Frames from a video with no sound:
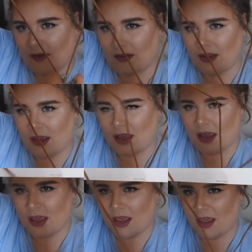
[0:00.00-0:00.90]
you see?
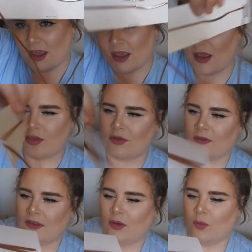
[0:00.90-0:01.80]
So
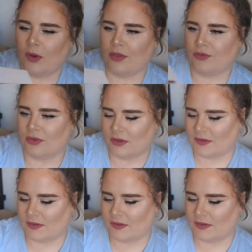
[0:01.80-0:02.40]
it's like a Western